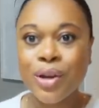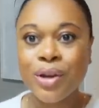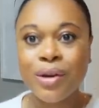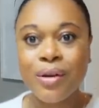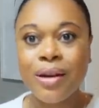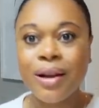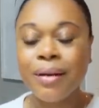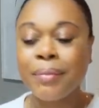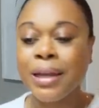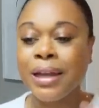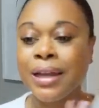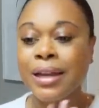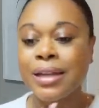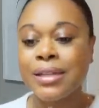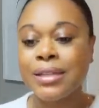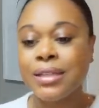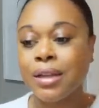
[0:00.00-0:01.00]
You know what I
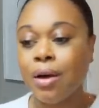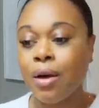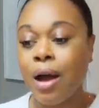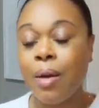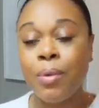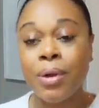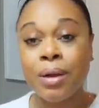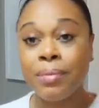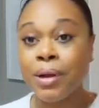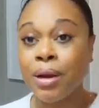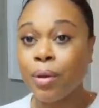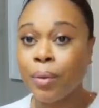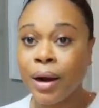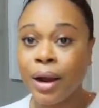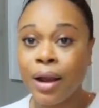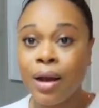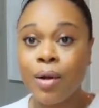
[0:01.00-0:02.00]
mean? And so I want to be
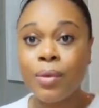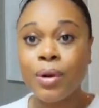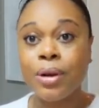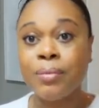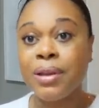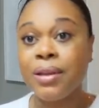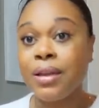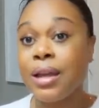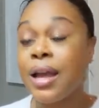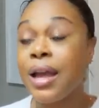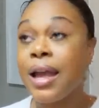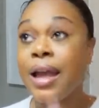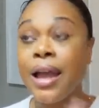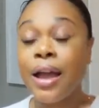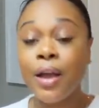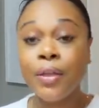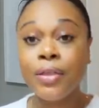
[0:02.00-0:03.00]
around. I want to
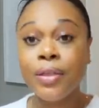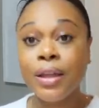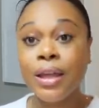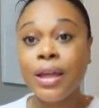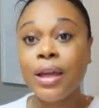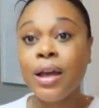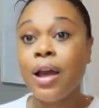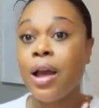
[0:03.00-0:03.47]
be healthy.